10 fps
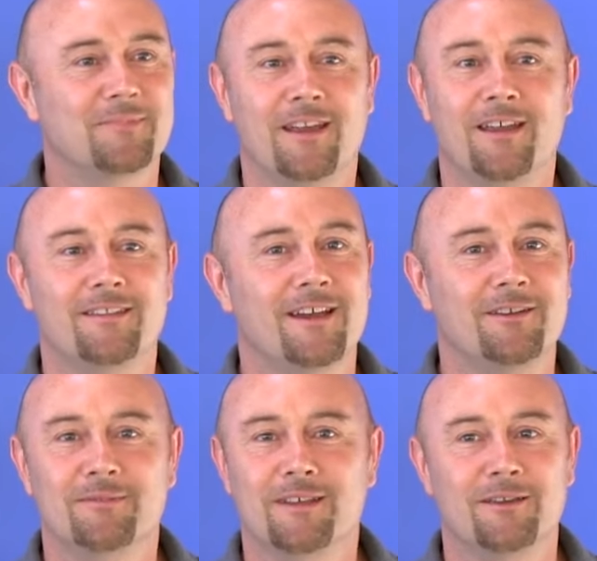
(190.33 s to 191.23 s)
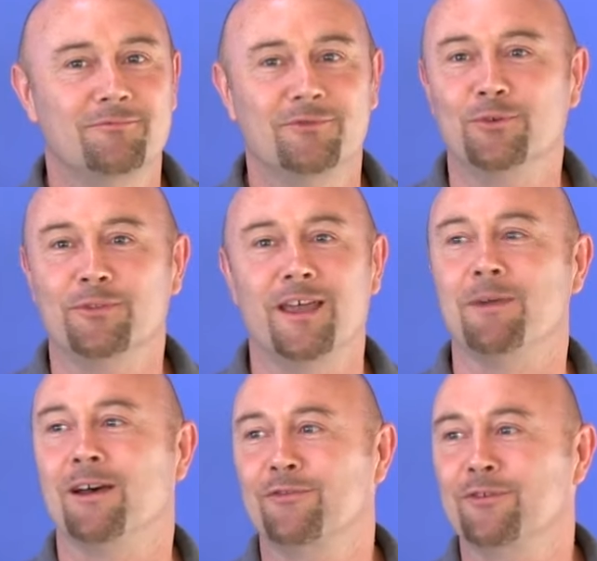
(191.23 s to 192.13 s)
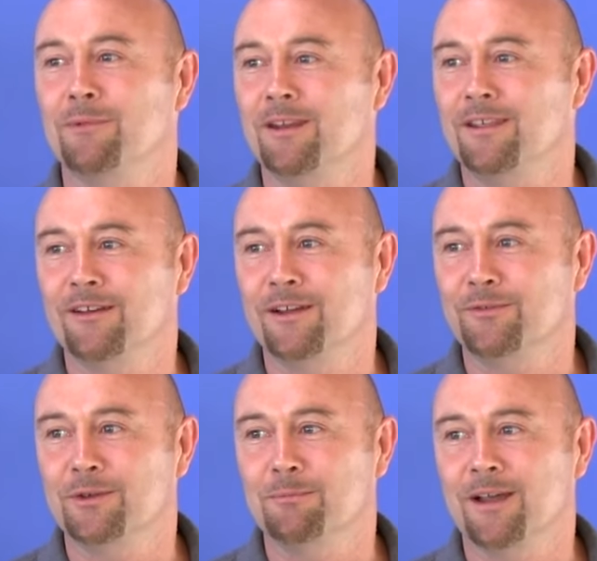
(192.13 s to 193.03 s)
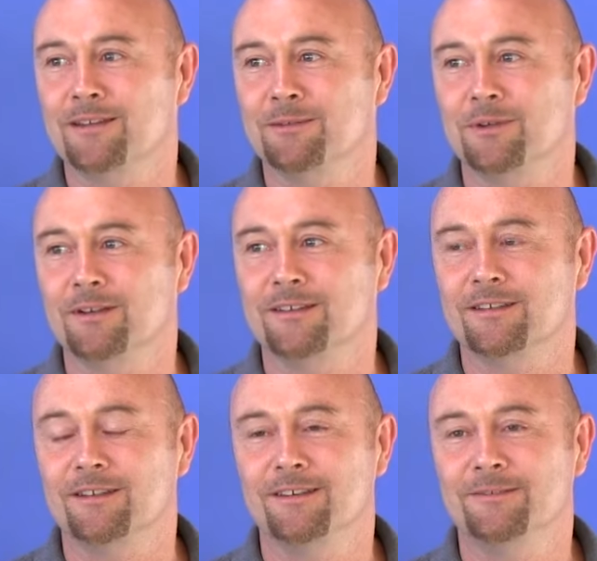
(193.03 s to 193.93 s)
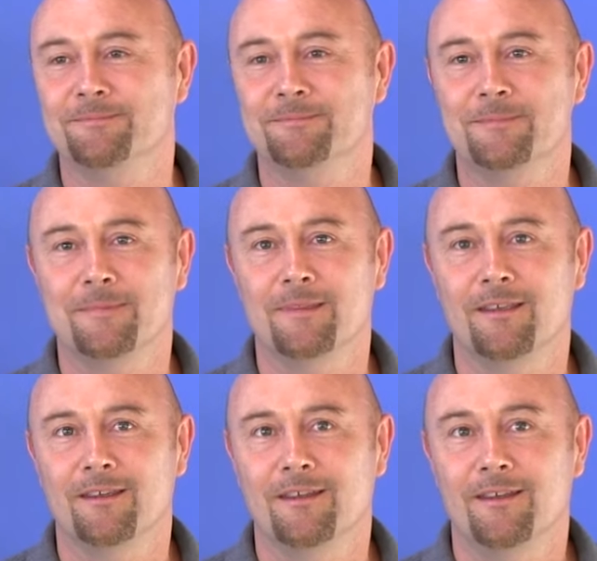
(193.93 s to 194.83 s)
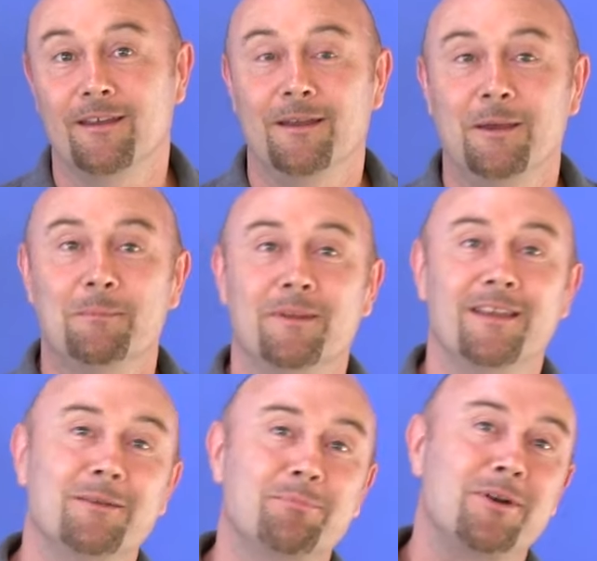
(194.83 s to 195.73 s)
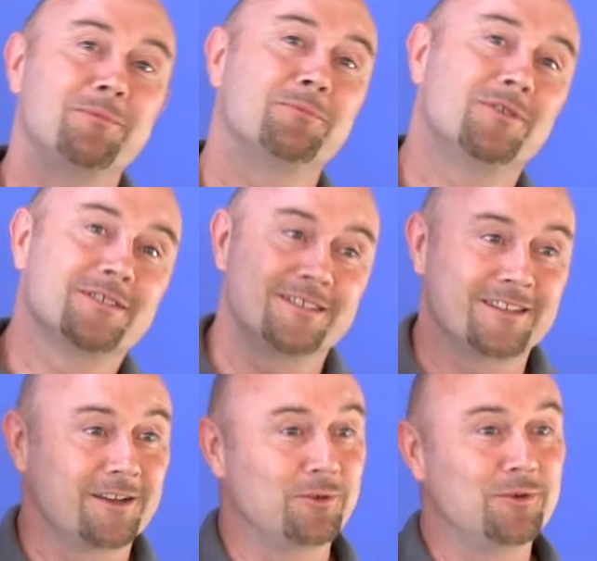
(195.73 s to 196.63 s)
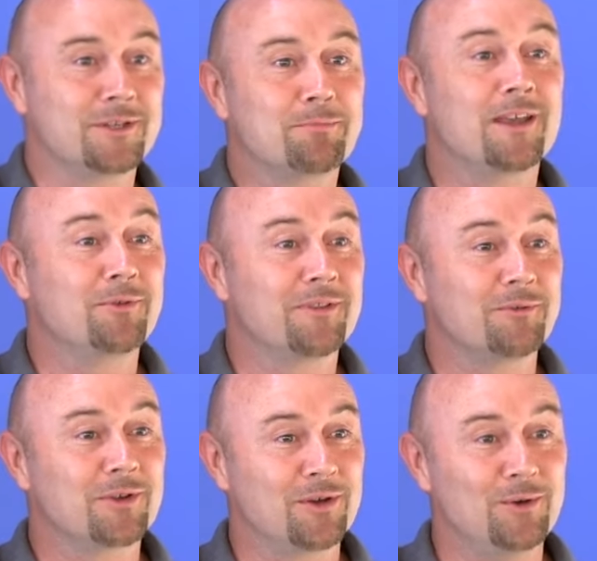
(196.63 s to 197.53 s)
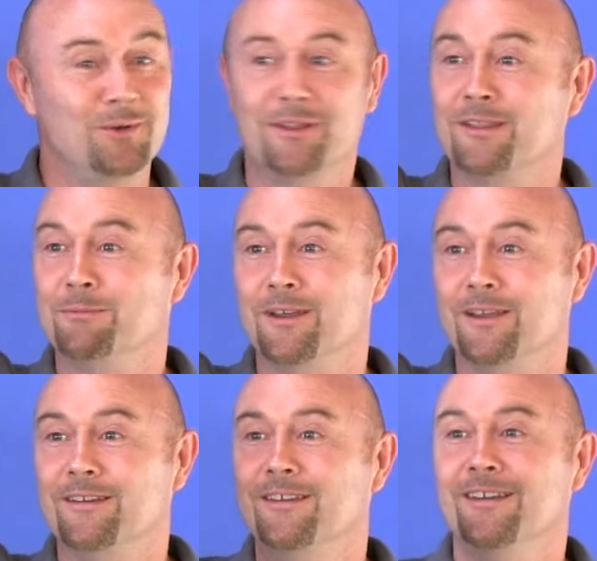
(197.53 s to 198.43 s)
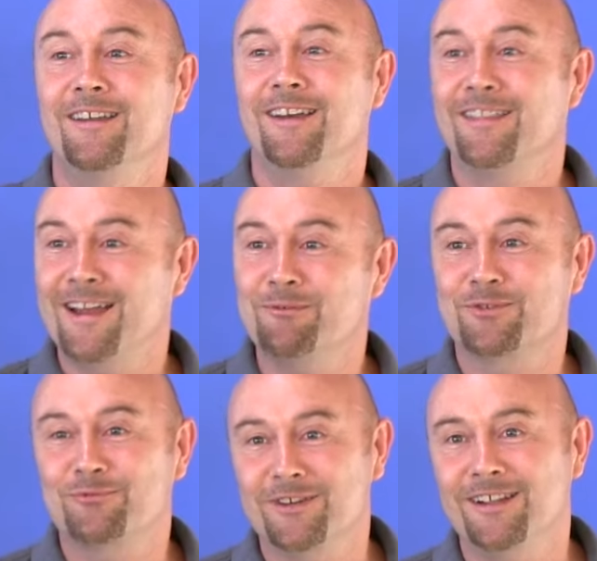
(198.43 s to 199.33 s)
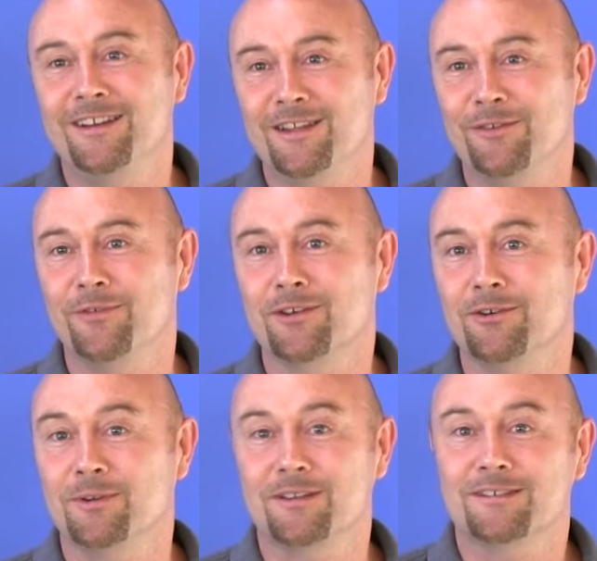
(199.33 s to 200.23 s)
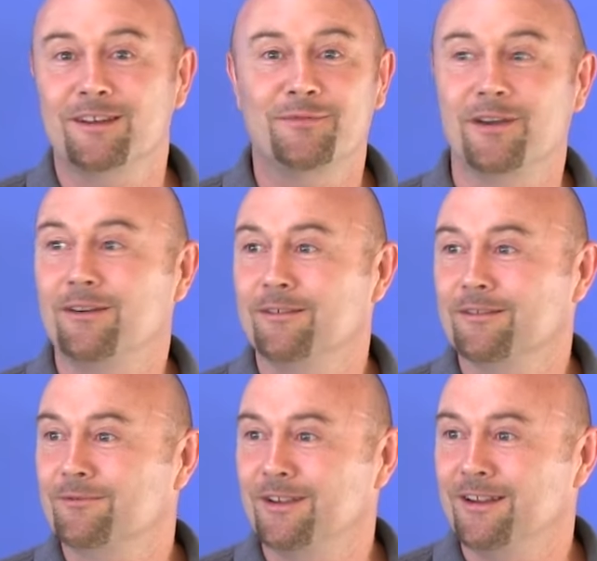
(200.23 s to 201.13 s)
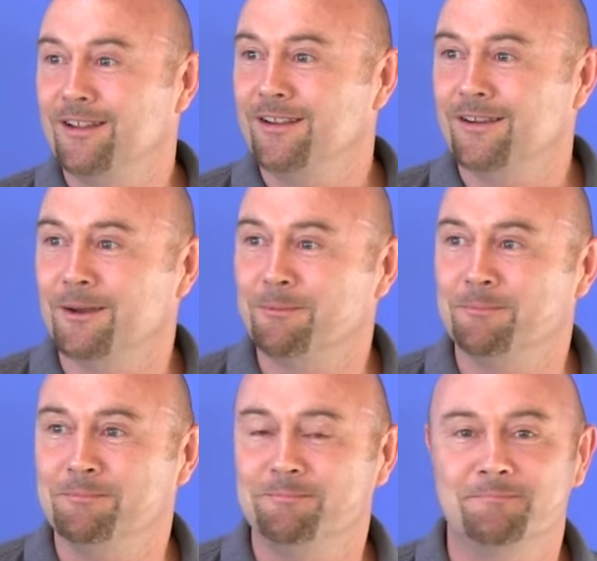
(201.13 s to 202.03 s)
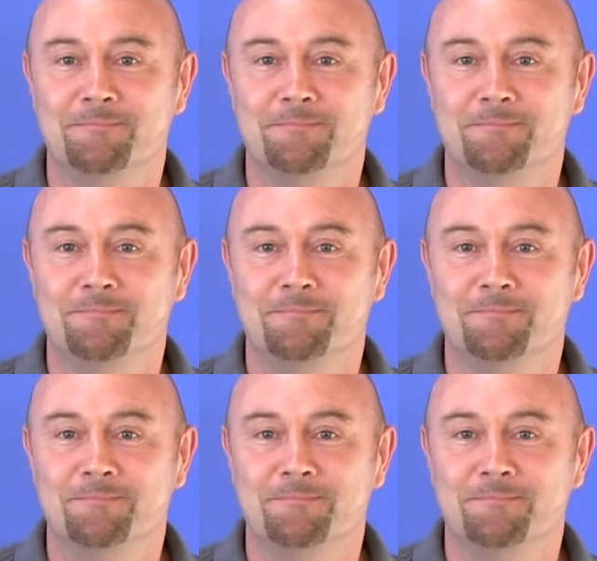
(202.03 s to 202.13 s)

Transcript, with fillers: that, that, that ruled them out from any kind of compatibility. But then the problem was is there were always people that were cooler than me. And that was really difficult because I felt really um,